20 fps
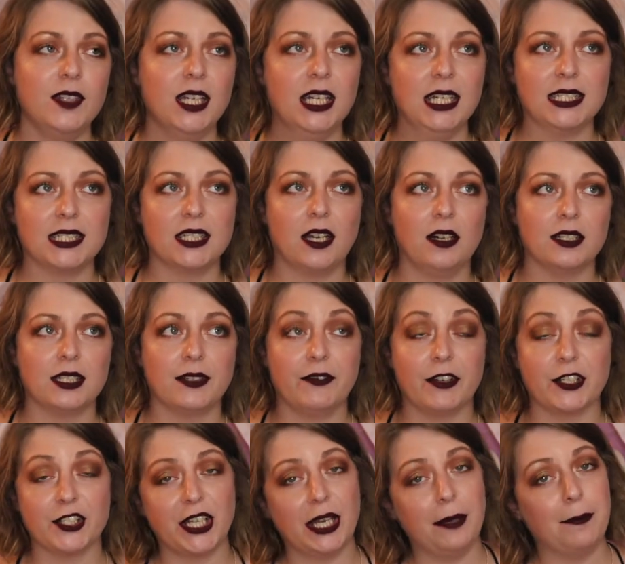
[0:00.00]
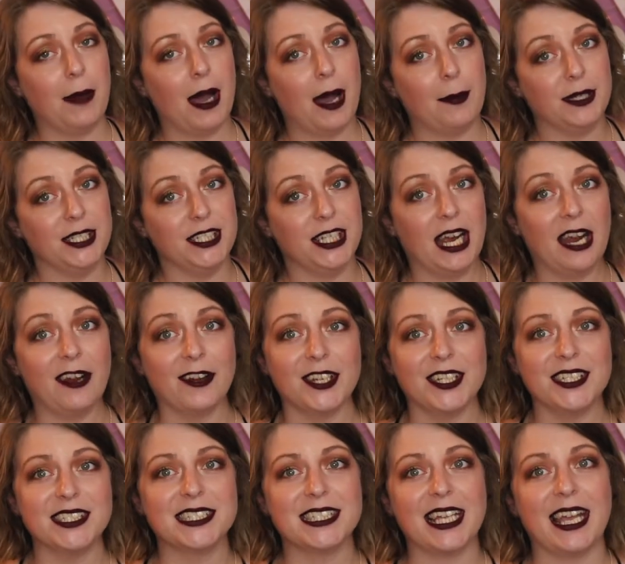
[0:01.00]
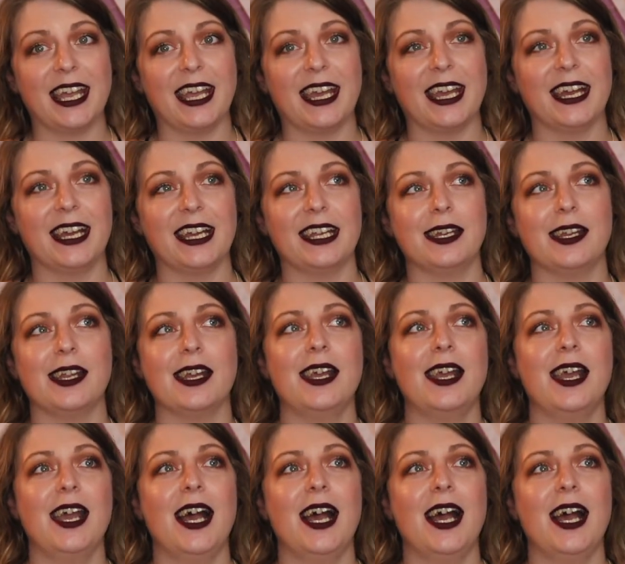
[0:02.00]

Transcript: It's called The First Time Mommy Diaries, and